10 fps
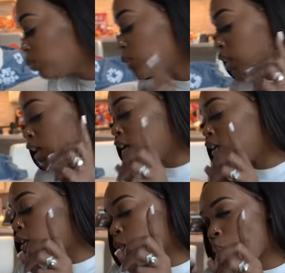But that,
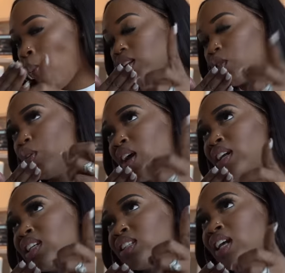um, who we
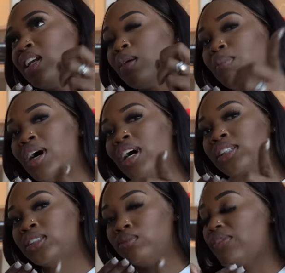ate yesterday? That
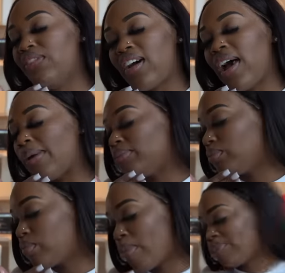Mott's? Fire. Uh.